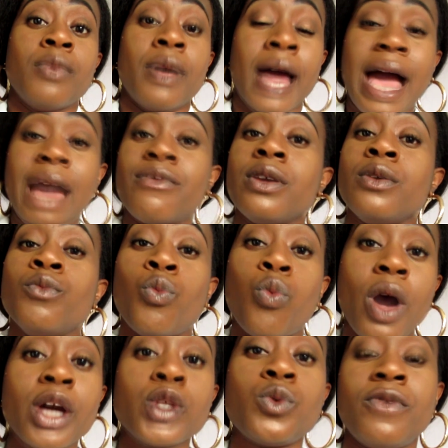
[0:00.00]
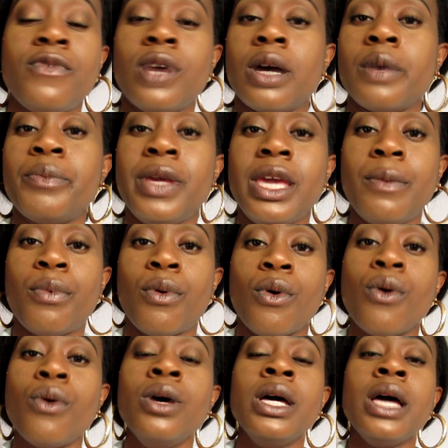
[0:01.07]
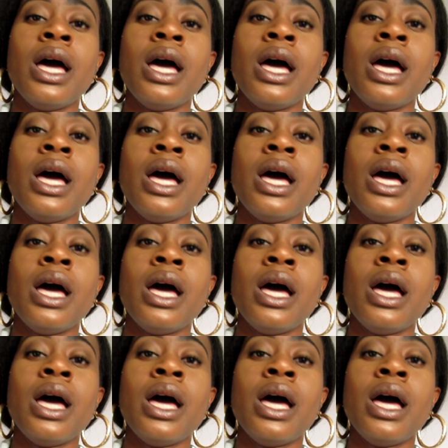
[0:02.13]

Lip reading: having worked with young people,